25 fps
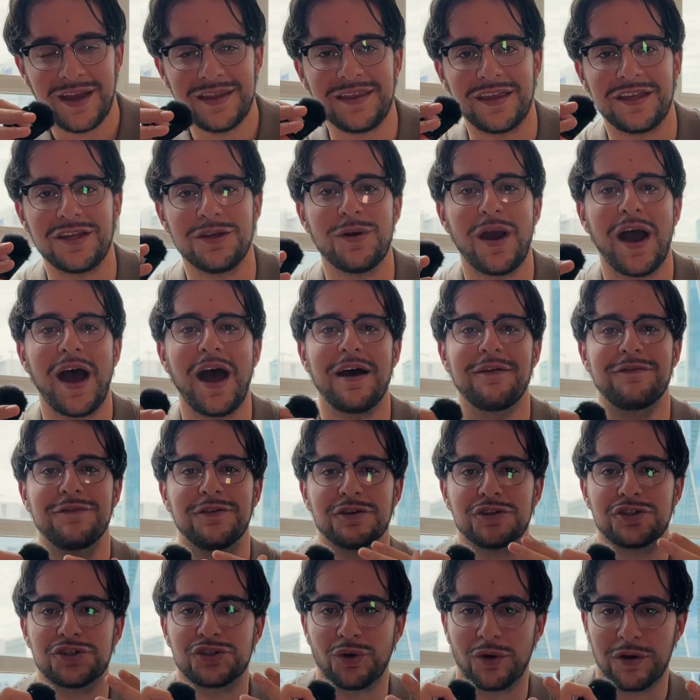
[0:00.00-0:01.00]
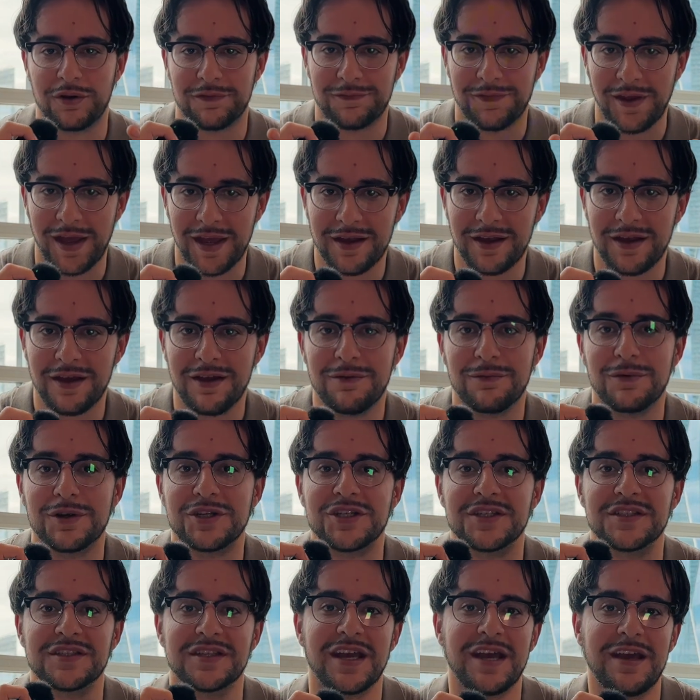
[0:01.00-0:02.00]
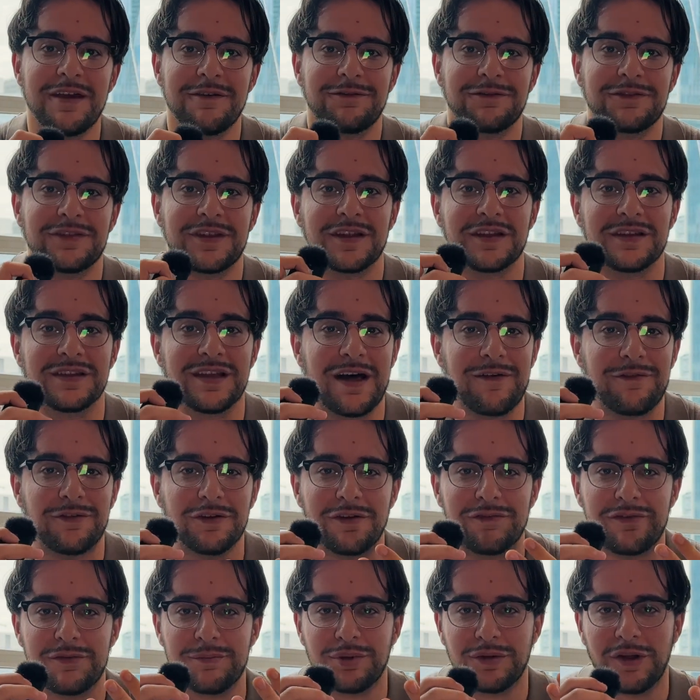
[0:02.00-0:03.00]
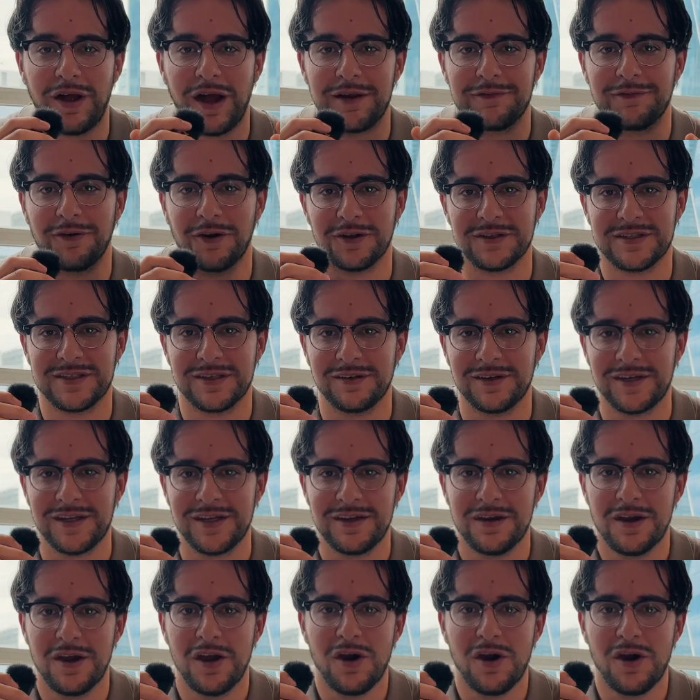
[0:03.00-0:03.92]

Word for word: And then you have your short vega, which is if the level of implied volatility